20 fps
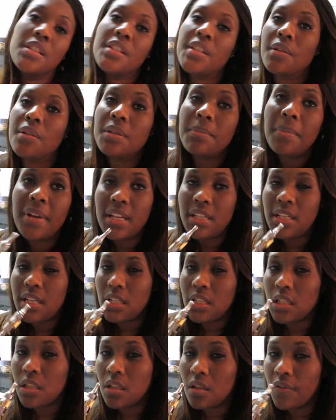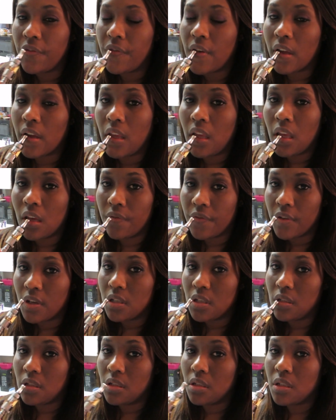So it might taste a little funky at
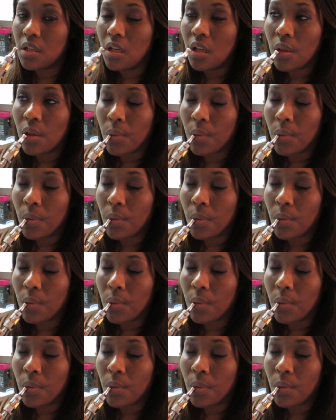first.